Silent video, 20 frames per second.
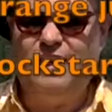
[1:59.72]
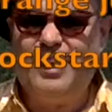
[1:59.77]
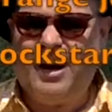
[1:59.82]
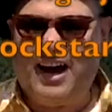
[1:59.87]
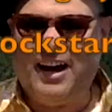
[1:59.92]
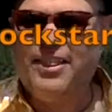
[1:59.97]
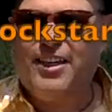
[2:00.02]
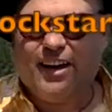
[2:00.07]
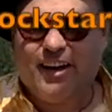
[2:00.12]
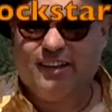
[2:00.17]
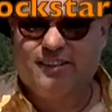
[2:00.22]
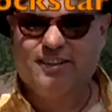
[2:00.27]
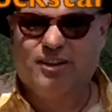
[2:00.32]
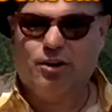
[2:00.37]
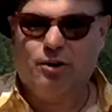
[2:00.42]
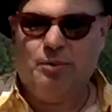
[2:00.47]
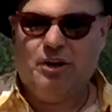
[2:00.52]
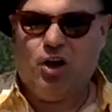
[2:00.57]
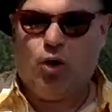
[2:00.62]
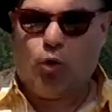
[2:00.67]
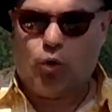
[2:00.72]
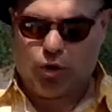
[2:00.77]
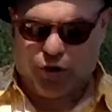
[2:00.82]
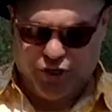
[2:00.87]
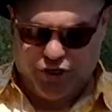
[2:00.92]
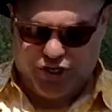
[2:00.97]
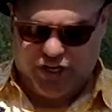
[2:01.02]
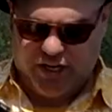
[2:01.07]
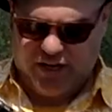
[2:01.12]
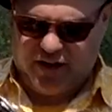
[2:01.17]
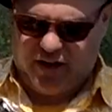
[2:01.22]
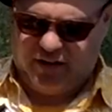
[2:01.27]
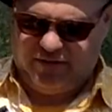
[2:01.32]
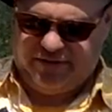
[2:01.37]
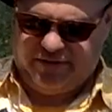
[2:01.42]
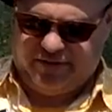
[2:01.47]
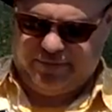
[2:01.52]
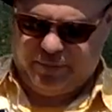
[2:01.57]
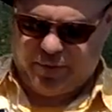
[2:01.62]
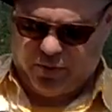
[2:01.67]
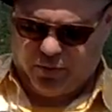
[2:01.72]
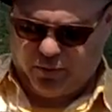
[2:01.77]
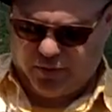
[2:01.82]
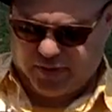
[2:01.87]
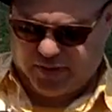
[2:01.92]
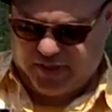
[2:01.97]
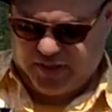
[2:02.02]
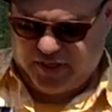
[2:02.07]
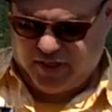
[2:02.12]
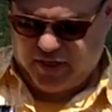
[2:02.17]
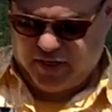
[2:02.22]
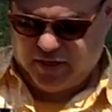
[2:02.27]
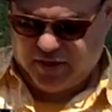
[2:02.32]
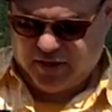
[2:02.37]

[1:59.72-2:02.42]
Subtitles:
I think it's going to be orangey enough, but we'll see.